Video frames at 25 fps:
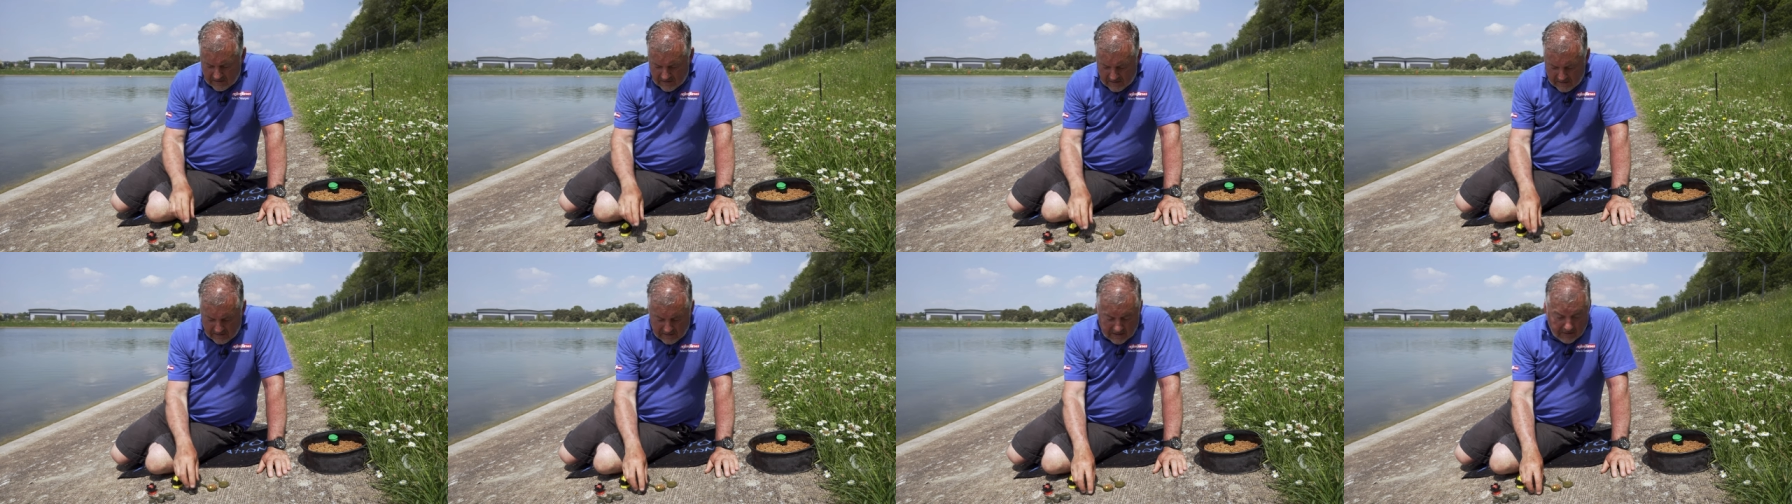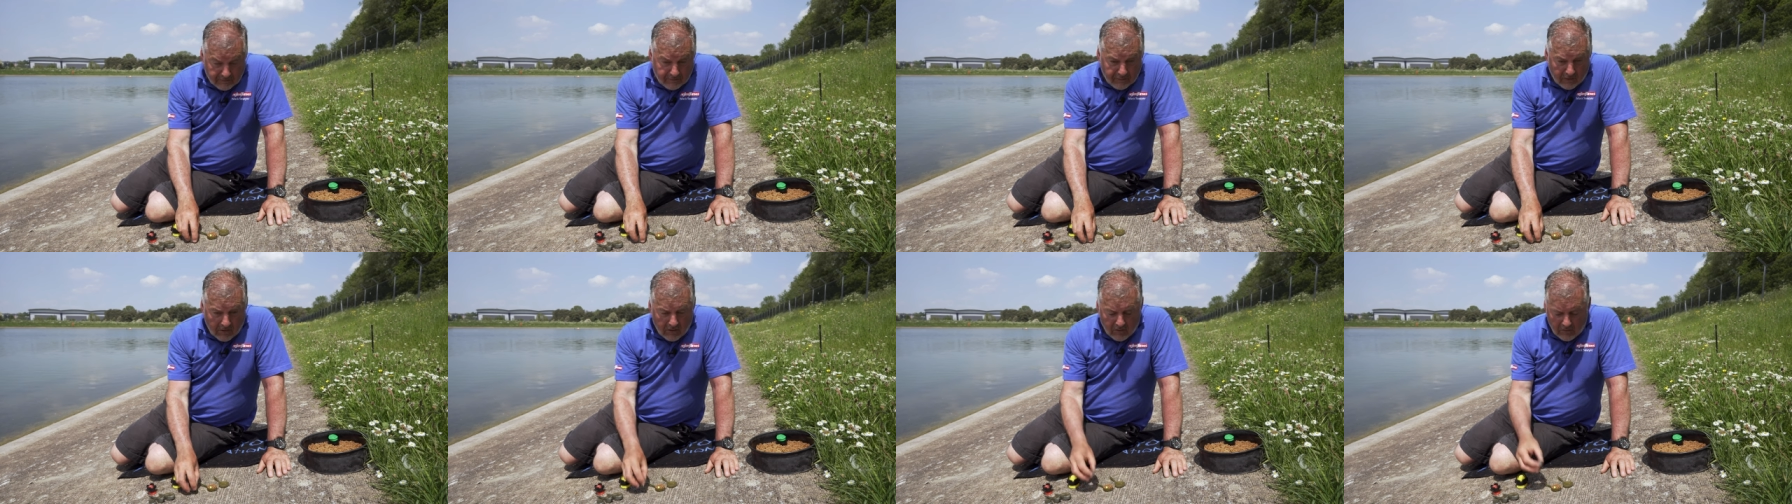it
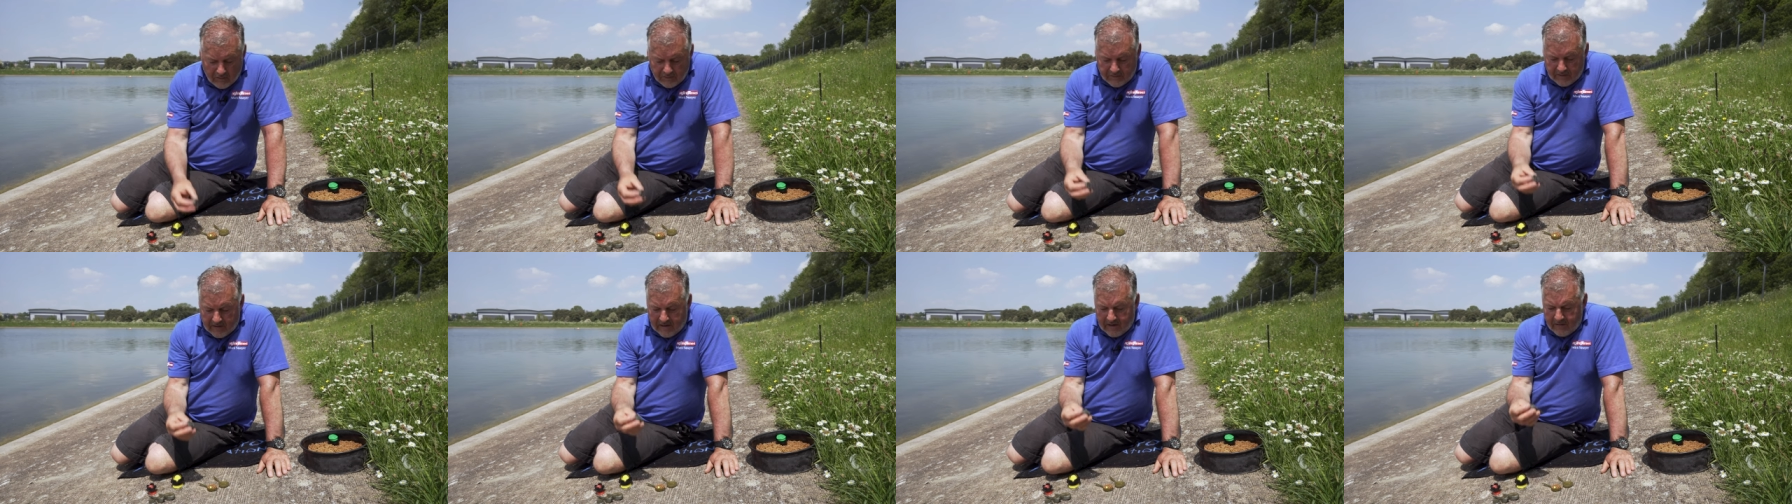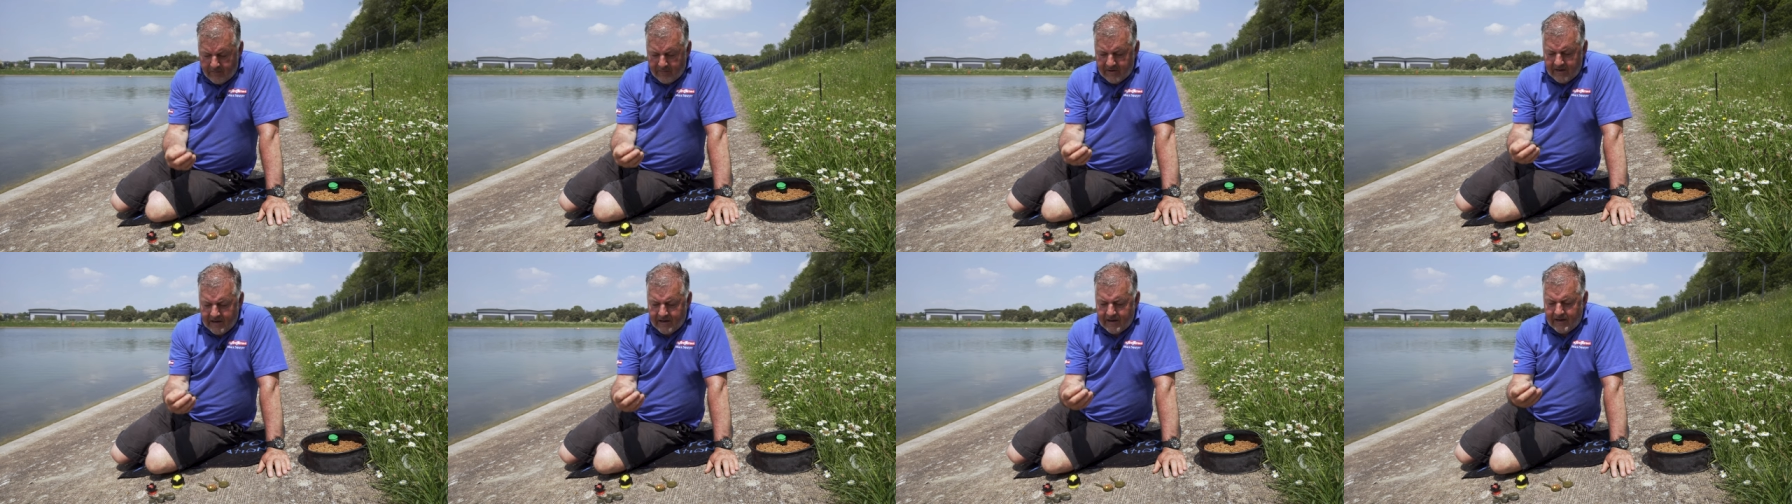evolved,
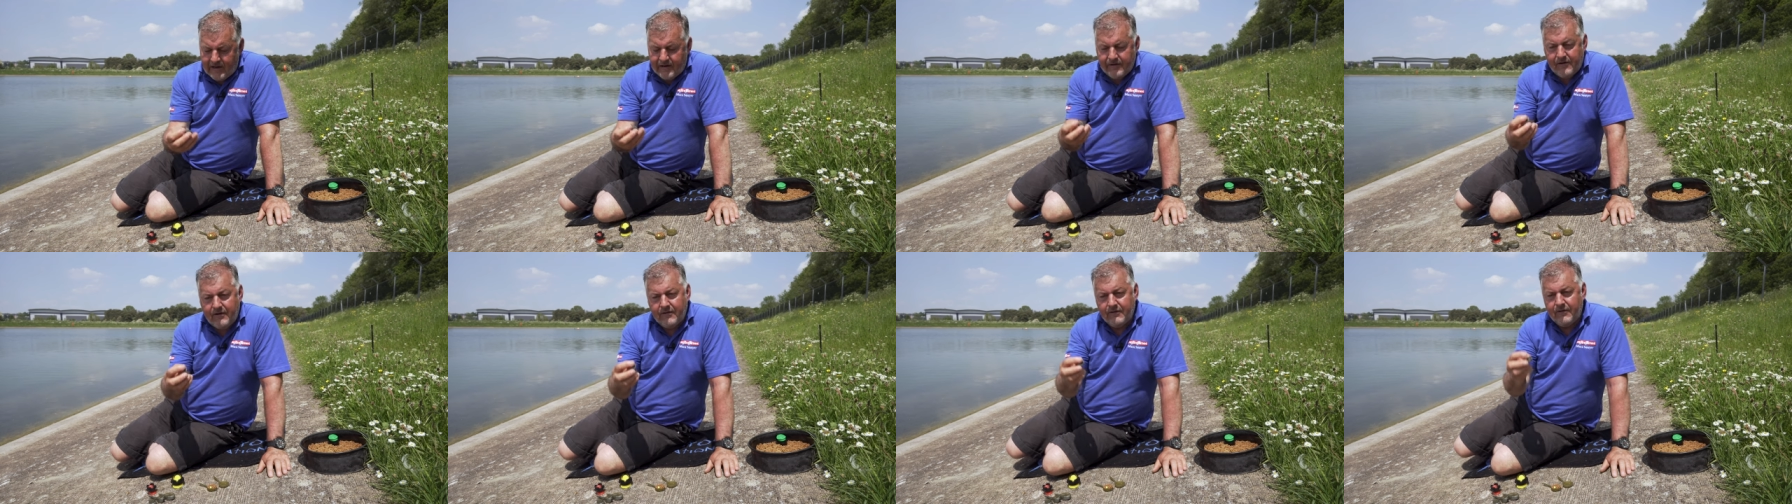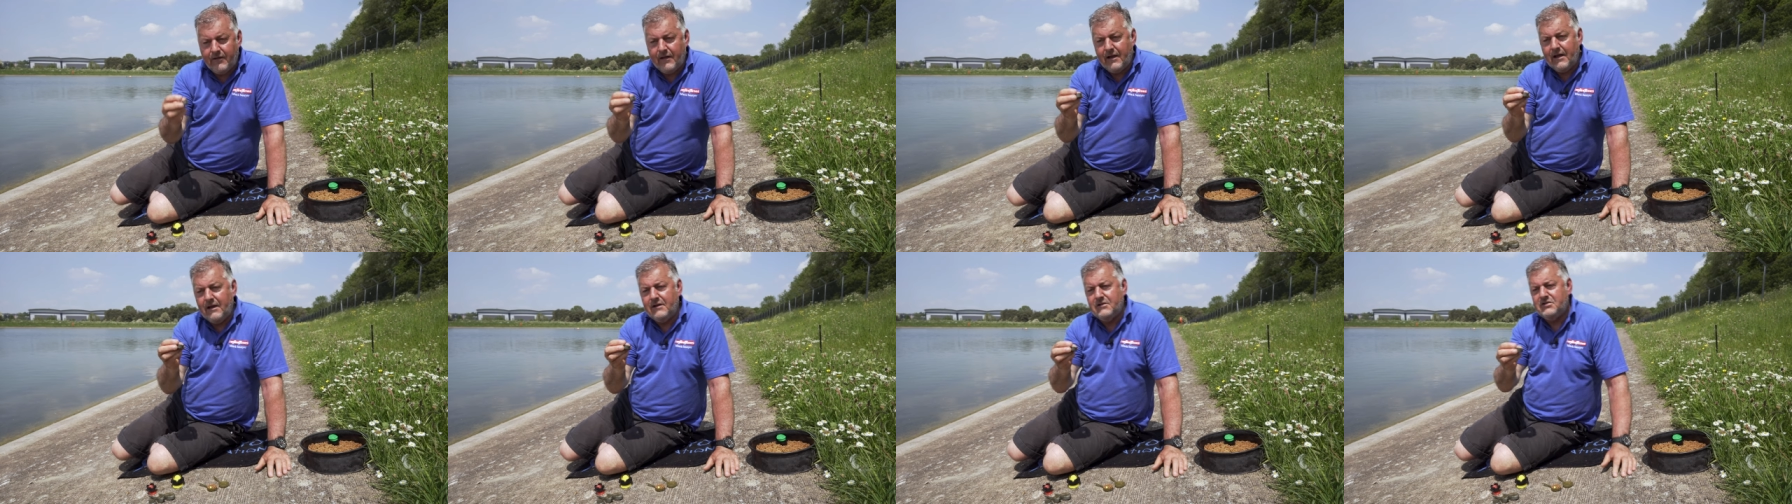and we had
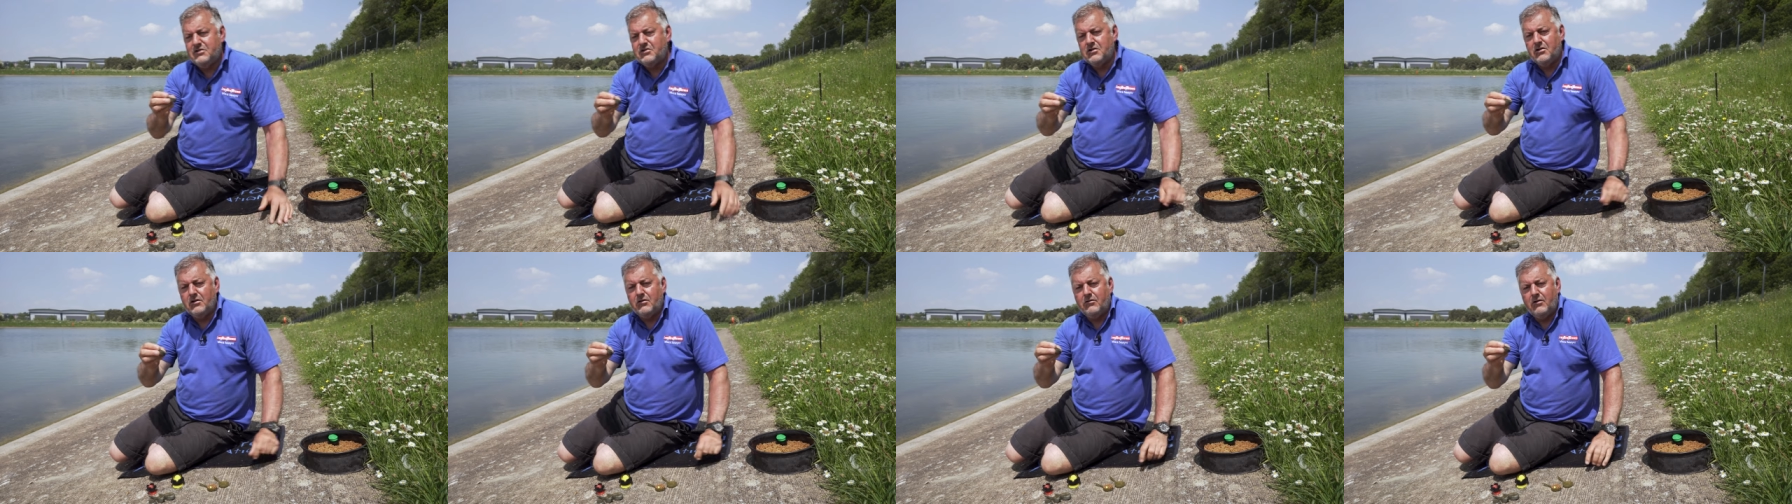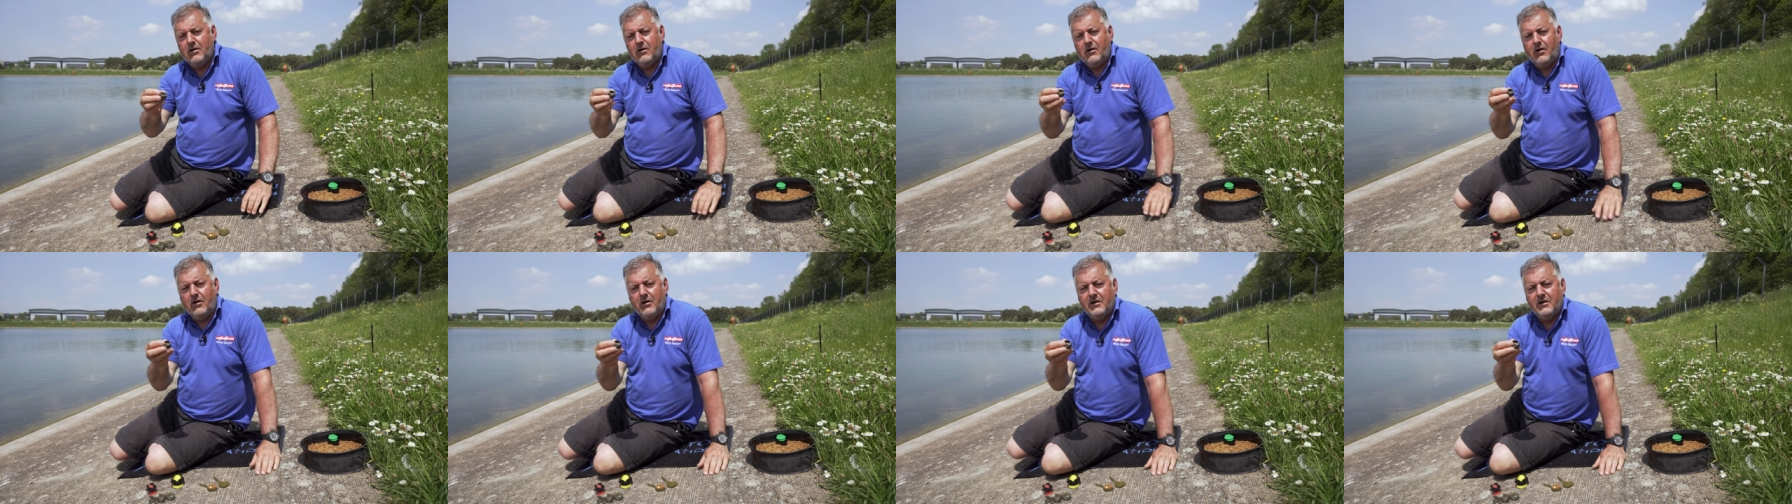their Dura